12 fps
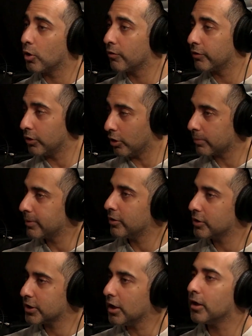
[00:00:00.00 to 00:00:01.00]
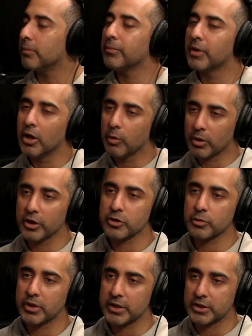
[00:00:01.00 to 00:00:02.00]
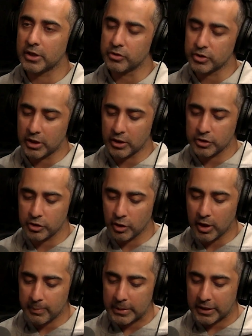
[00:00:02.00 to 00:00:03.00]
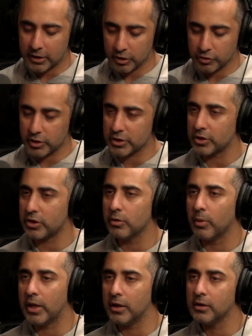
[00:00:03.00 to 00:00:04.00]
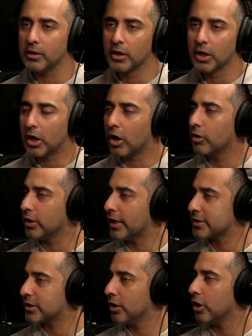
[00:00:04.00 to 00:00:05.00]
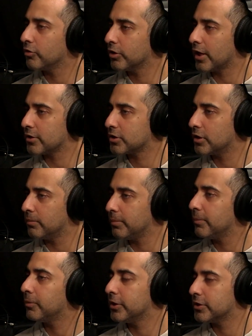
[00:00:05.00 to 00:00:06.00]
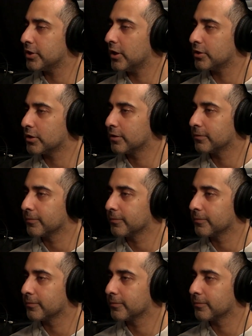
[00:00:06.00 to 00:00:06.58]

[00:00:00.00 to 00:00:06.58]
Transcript: over a long period of time, well, here's where things get interesting. Do you know how many countries in the UN are less than 100,000 people in size?